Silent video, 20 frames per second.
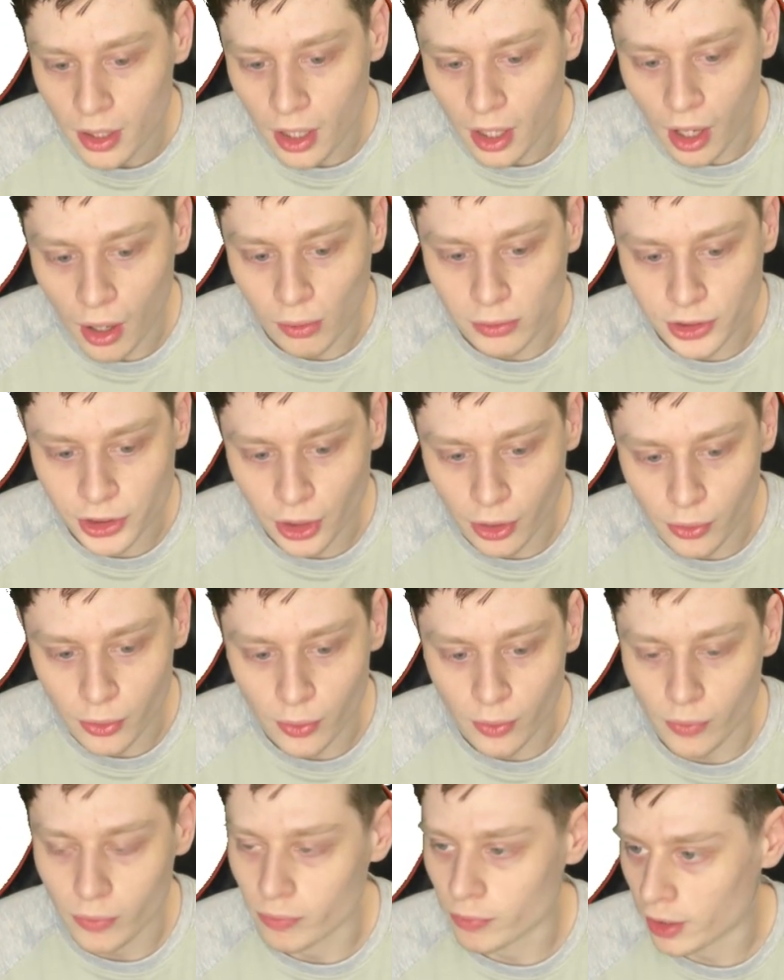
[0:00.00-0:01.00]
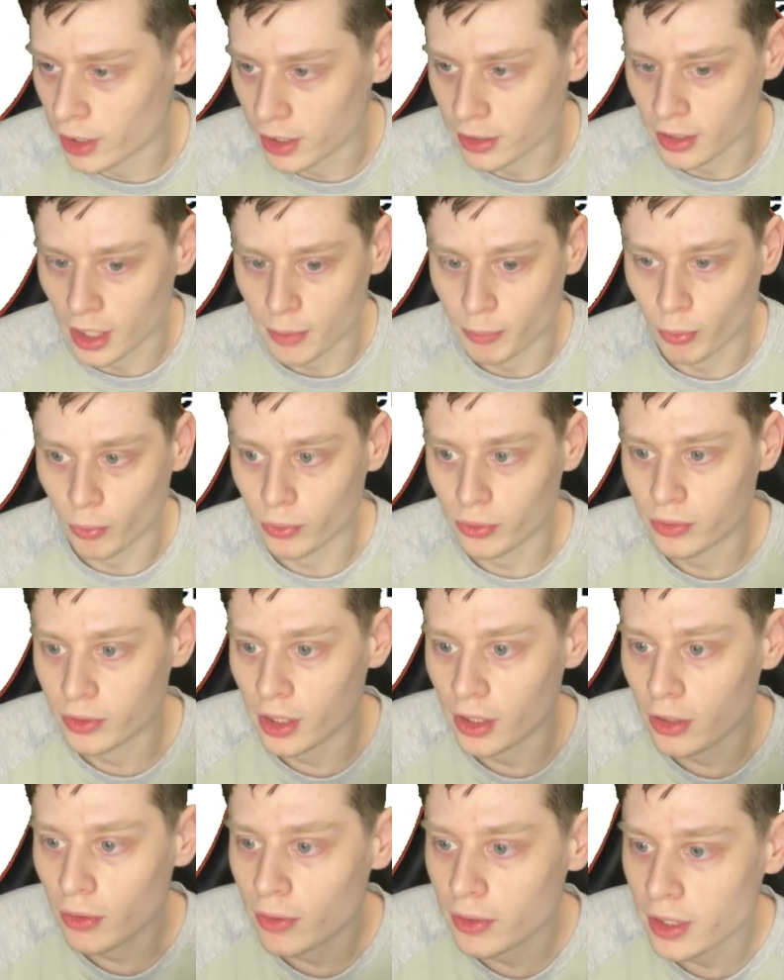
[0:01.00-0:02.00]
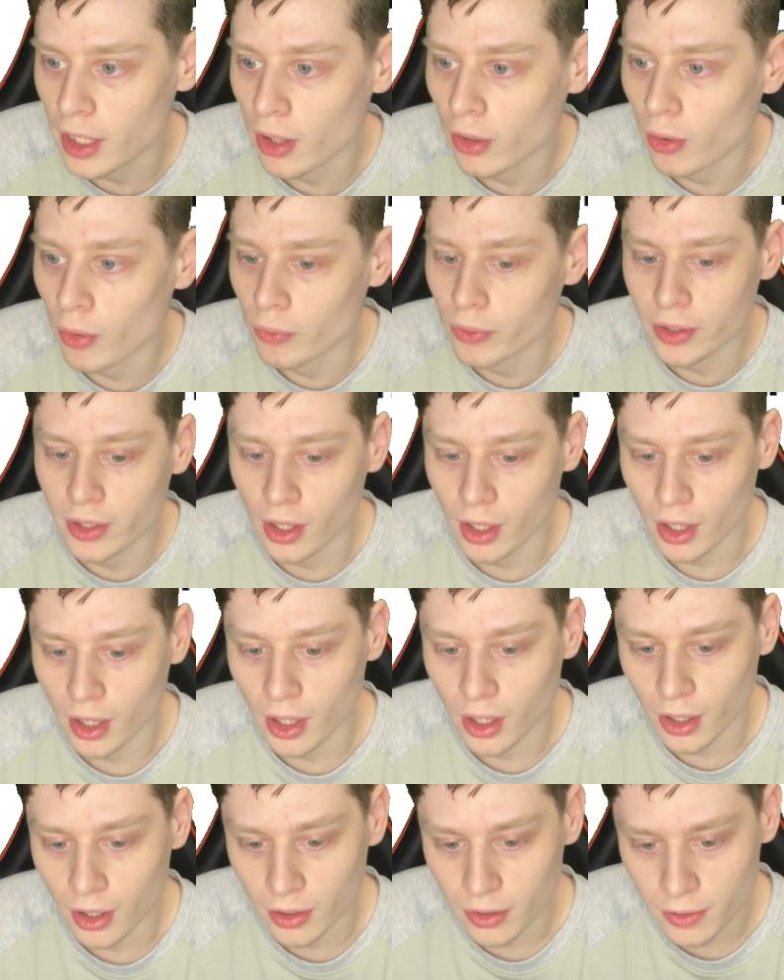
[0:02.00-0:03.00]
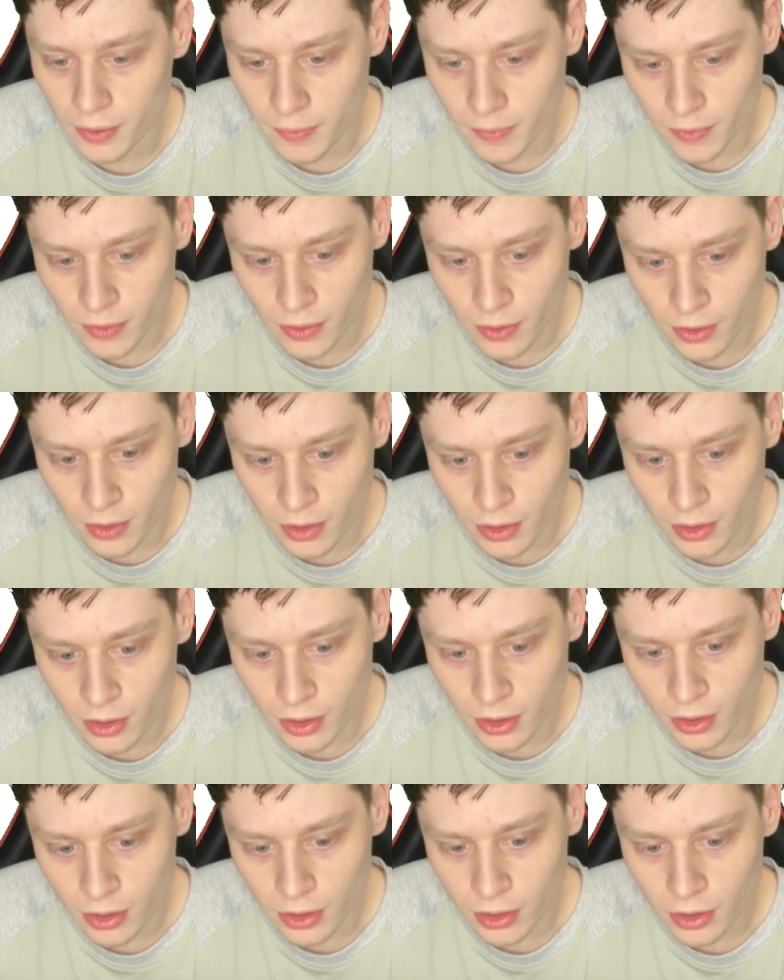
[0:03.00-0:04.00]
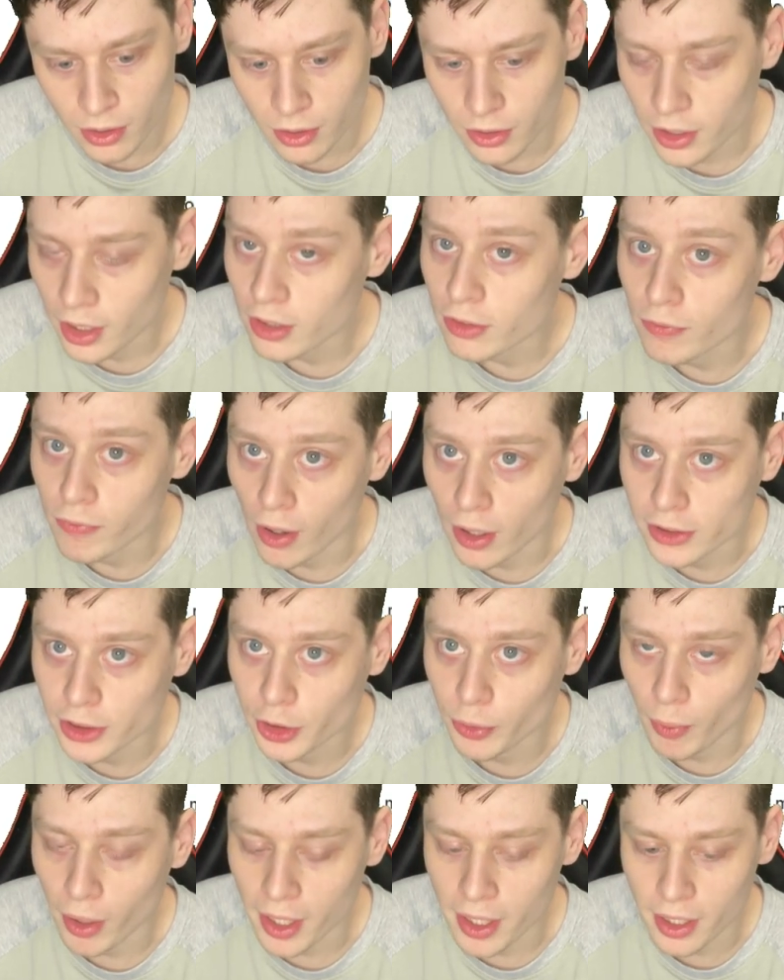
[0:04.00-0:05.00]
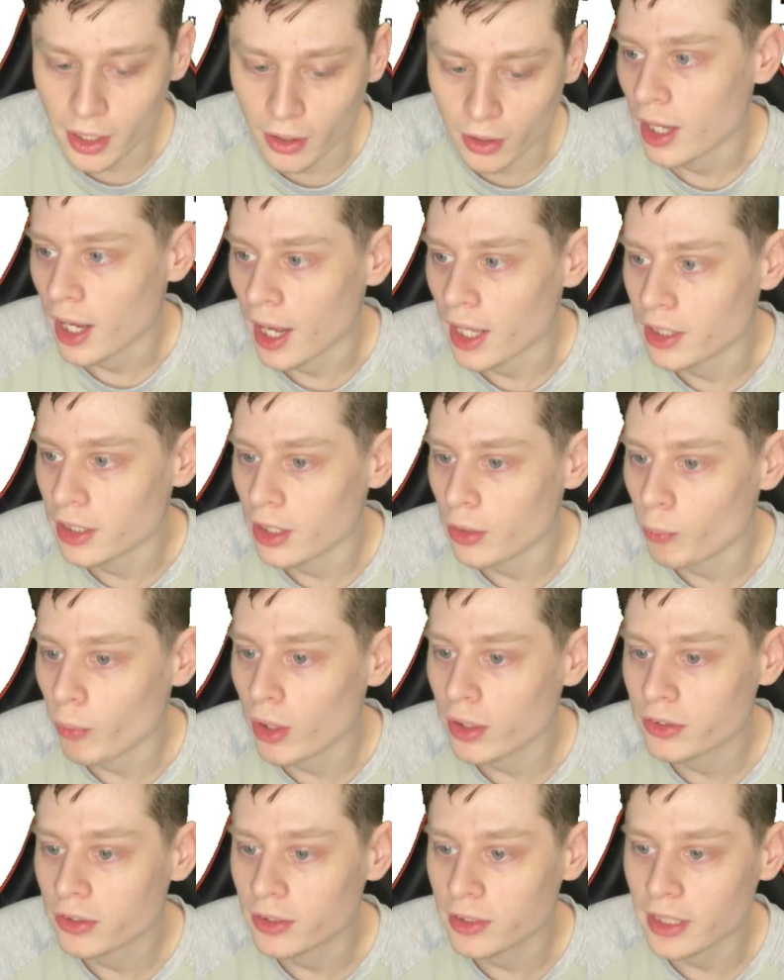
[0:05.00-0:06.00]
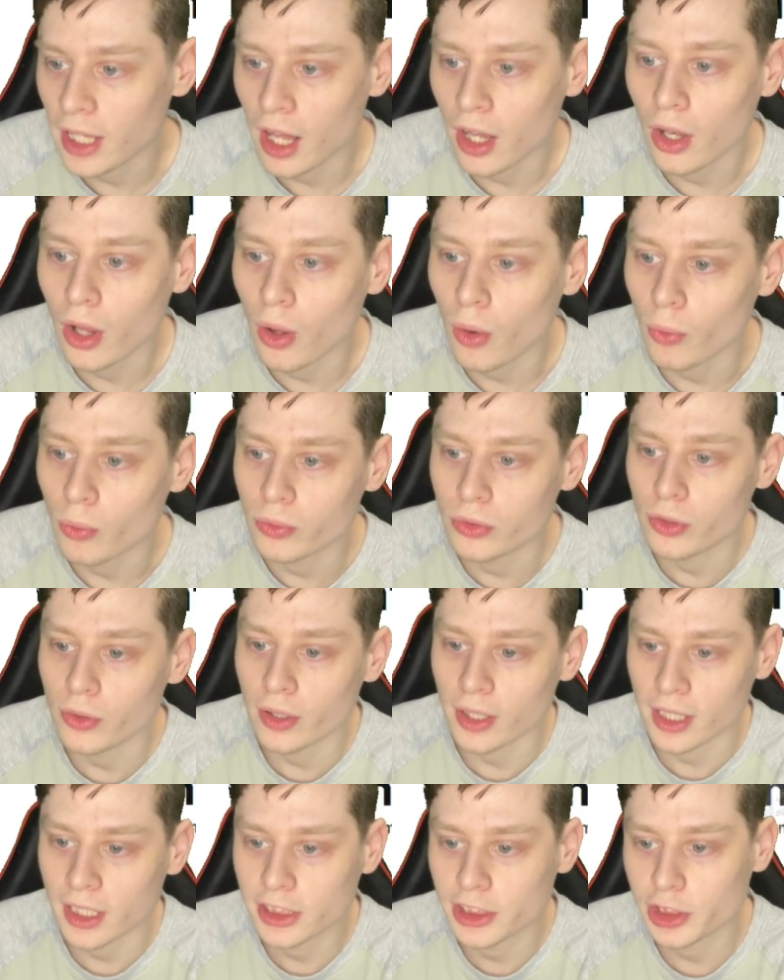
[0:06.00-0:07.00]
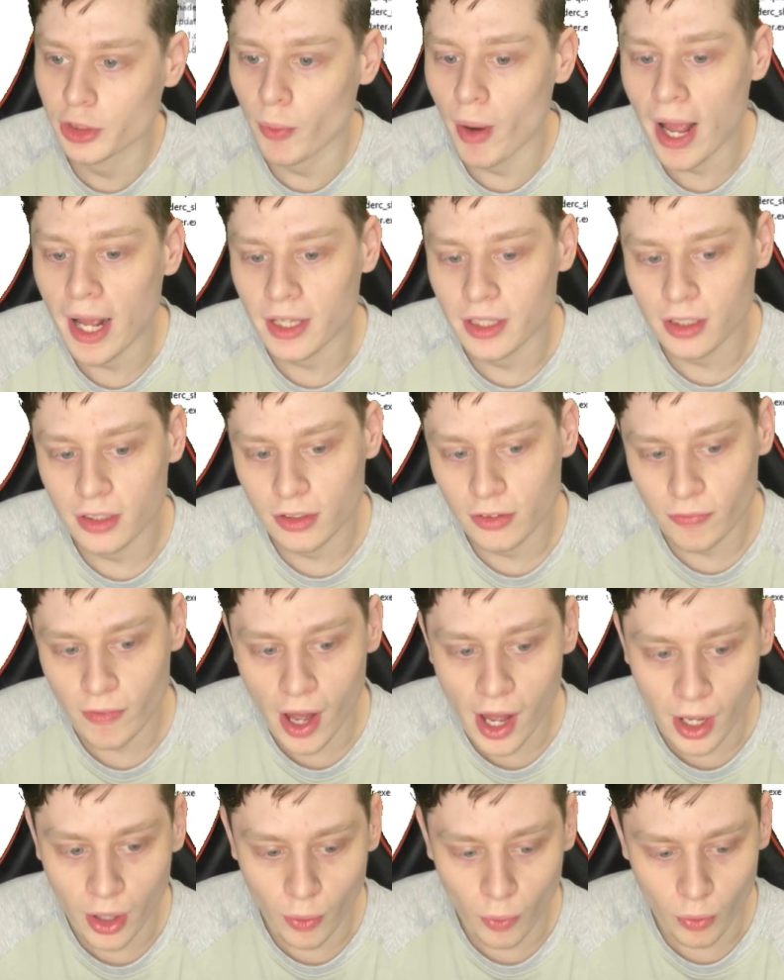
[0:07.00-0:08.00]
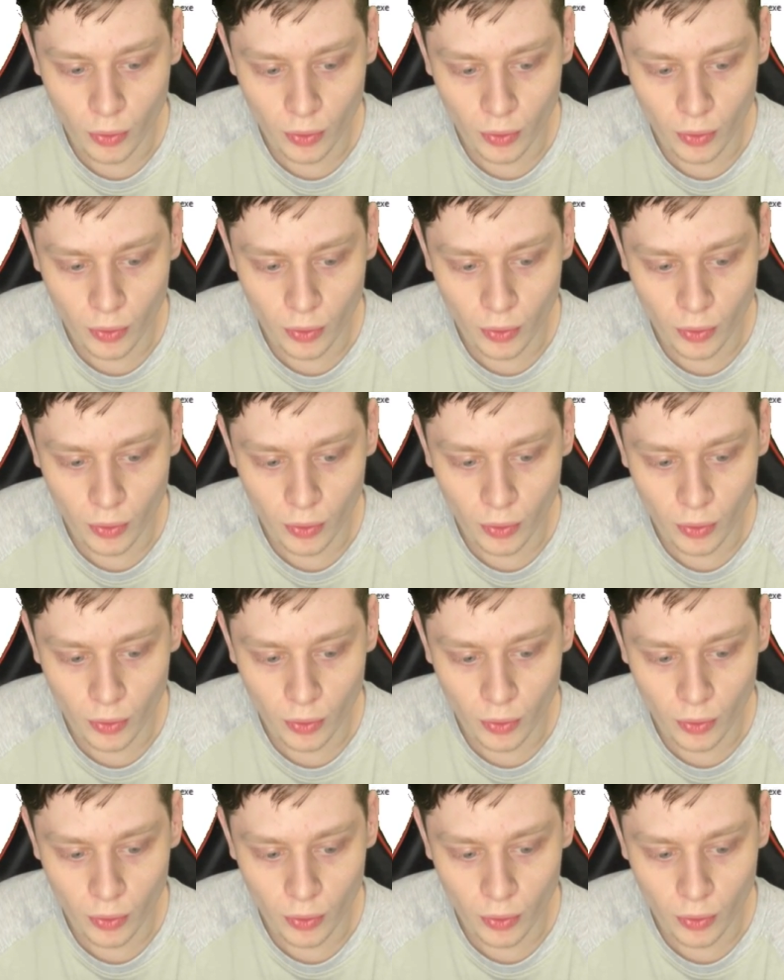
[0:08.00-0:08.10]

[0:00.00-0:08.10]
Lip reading: I'll show you an example. Then you can download this version right here, and then once it downloads, you can extract this file.